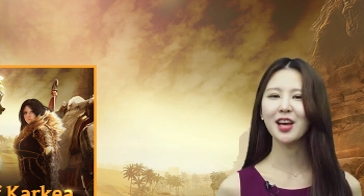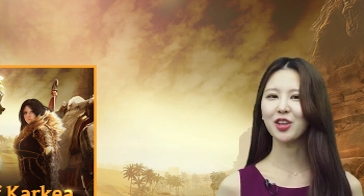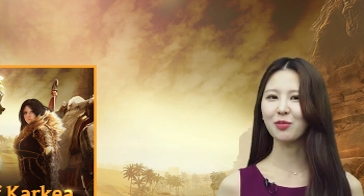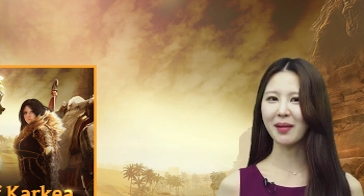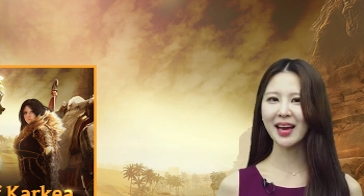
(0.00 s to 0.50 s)

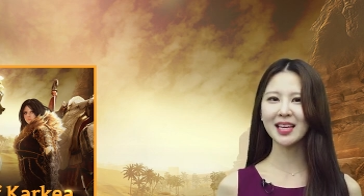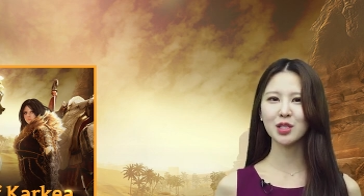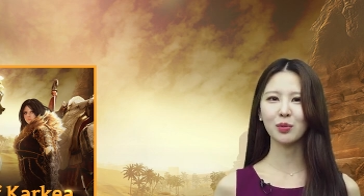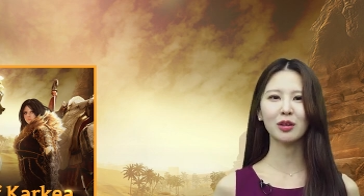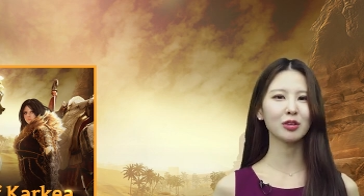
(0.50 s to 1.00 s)
you might
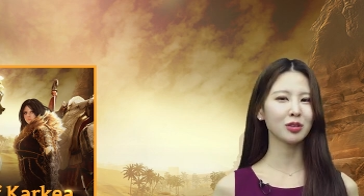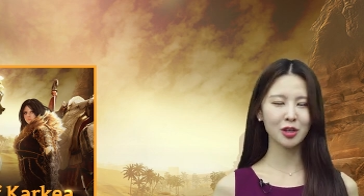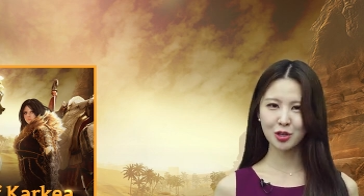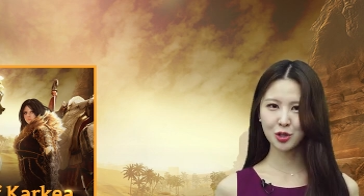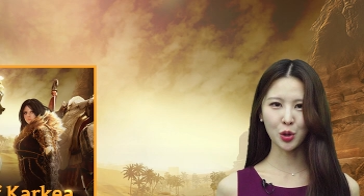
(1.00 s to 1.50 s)
as well
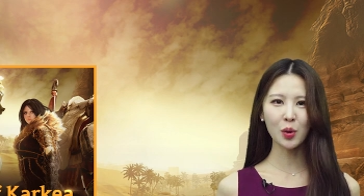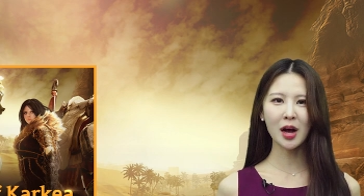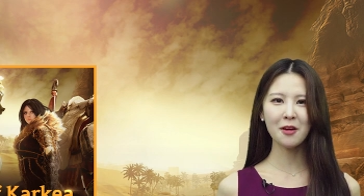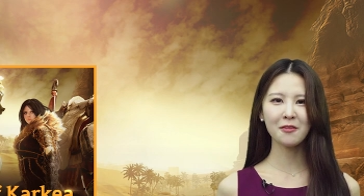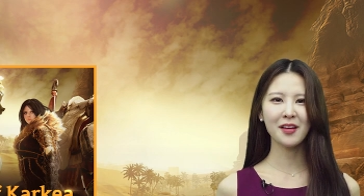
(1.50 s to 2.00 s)
show
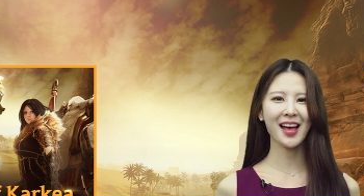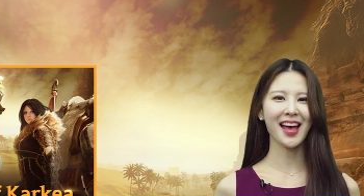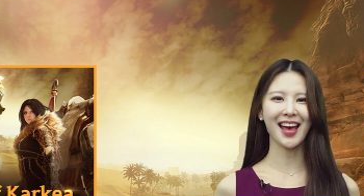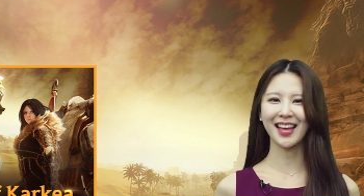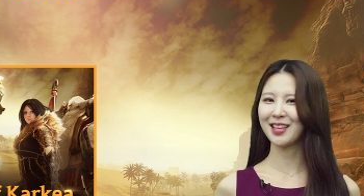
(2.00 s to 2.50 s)
off
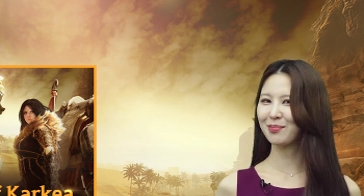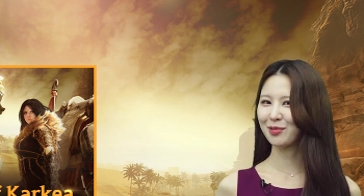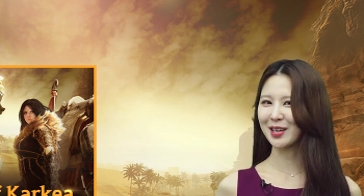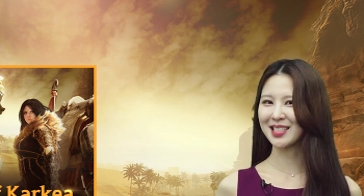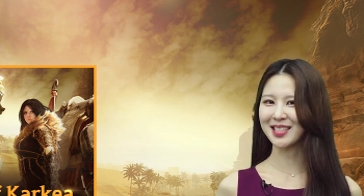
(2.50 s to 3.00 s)
and
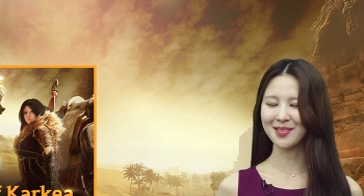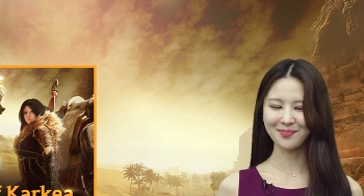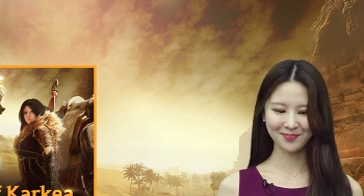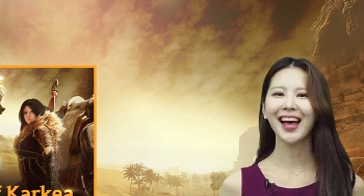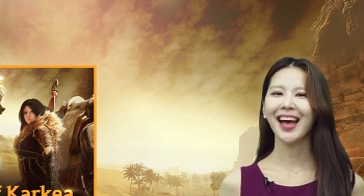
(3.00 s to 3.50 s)
impress them.